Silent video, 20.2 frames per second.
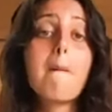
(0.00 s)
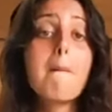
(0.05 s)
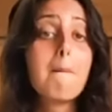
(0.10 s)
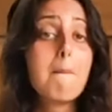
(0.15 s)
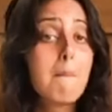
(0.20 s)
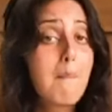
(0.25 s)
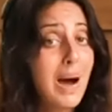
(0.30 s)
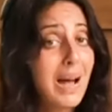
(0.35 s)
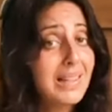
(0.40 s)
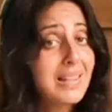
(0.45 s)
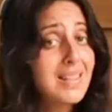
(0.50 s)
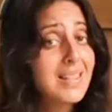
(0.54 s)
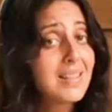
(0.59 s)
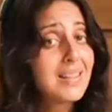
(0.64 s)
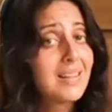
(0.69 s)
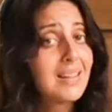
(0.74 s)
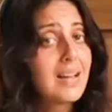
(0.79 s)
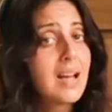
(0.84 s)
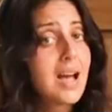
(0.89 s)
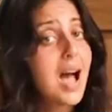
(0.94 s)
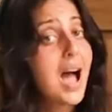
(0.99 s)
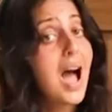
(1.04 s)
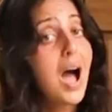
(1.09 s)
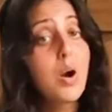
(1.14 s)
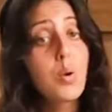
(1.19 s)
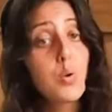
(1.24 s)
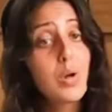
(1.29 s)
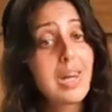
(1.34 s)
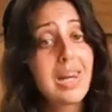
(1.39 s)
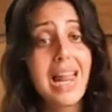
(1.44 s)
But I
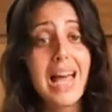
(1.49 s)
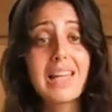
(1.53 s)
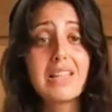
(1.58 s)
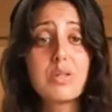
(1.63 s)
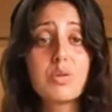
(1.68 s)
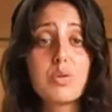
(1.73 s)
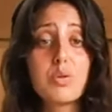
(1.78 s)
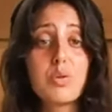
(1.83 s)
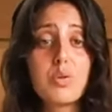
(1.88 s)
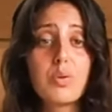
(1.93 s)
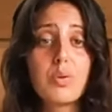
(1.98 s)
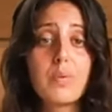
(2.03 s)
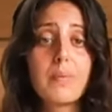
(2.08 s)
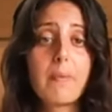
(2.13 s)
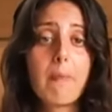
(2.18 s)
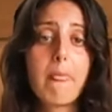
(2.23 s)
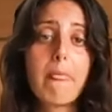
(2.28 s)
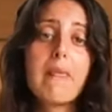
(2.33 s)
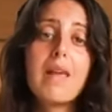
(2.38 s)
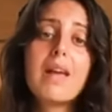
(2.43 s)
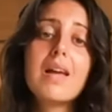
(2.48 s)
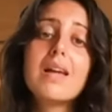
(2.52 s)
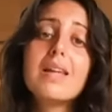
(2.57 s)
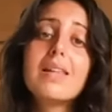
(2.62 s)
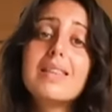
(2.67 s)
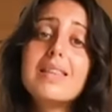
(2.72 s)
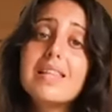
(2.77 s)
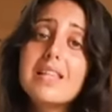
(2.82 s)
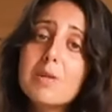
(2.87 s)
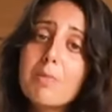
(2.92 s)
won't lie to you.
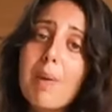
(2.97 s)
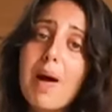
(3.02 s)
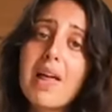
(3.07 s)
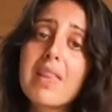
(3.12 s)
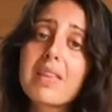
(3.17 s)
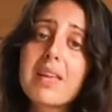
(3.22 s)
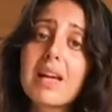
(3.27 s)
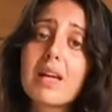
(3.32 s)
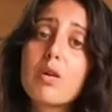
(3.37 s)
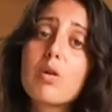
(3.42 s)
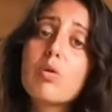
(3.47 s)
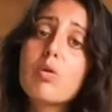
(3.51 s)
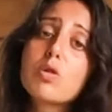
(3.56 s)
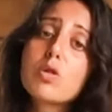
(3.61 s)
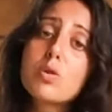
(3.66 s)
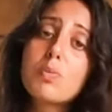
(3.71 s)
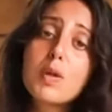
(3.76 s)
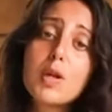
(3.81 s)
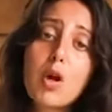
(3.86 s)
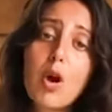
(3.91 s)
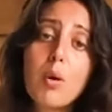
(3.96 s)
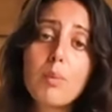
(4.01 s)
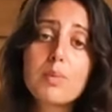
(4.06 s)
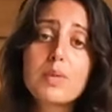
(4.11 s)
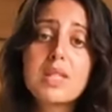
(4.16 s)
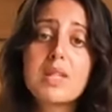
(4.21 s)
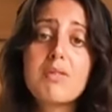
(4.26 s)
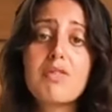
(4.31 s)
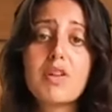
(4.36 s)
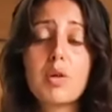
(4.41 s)
This path can also become
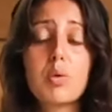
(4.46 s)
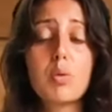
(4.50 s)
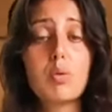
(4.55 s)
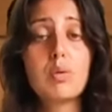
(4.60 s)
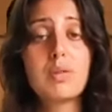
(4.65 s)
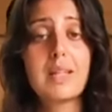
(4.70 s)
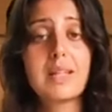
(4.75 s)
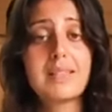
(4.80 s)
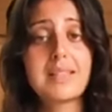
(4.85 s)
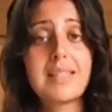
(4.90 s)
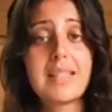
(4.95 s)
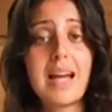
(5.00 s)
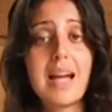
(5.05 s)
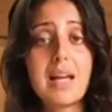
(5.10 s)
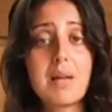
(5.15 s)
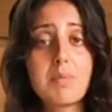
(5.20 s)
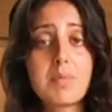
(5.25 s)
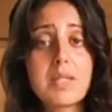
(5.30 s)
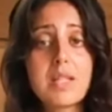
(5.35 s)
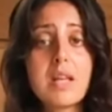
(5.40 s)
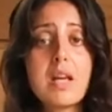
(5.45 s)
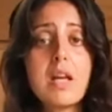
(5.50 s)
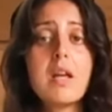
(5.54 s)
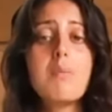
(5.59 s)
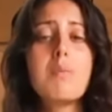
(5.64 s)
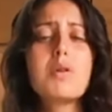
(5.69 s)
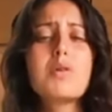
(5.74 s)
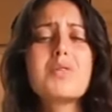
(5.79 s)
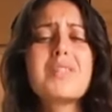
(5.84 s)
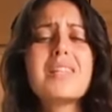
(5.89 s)
difficult at times
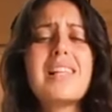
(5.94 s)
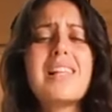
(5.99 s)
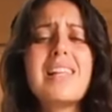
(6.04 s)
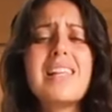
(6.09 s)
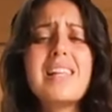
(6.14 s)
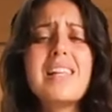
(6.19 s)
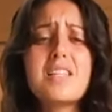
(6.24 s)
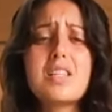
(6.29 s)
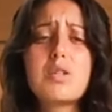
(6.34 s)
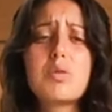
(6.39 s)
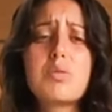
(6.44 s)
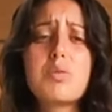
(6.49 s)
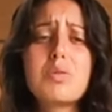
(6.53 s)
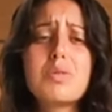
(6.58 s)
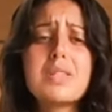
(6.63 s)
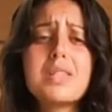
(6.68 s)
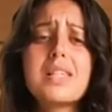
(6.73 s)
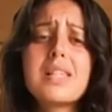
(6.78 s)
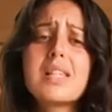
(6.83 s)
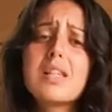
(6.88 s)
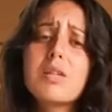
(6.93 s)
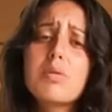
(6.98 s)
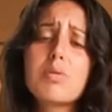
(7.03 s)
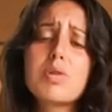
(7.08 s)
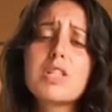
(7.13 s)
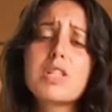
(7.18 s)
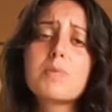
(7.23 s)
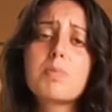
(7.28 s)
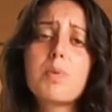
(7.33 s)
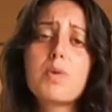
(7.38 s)
because it leads you to take
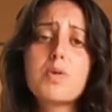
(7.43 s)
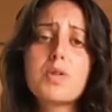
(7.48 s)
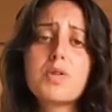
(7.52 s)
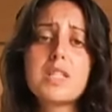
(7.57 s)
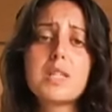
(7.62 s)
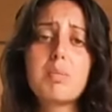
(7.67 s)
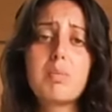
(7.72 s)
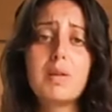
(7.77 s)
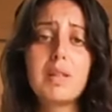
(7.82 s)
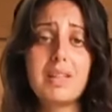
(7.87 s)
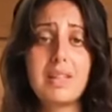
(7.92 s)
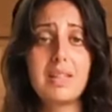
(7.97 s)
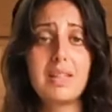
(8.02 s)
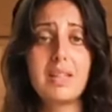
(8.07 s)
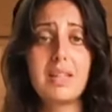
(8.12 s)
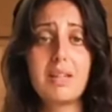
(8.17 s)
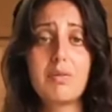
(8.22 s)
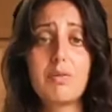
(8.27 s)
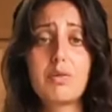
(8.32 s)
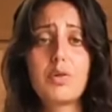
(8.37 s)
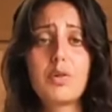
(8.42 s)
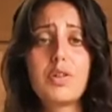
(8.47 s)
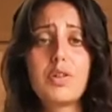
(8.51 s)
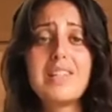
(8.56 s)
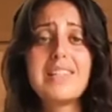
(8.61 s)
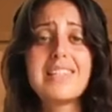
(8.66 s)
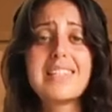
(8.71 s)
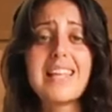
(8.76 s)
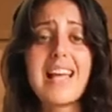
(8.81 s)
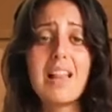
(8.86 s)
responsibility for the
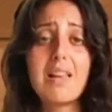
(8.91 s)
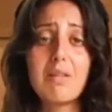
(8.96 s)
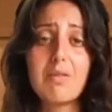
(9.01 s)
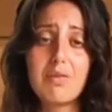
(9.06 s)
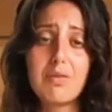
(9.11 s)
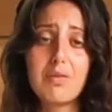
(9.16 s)
self.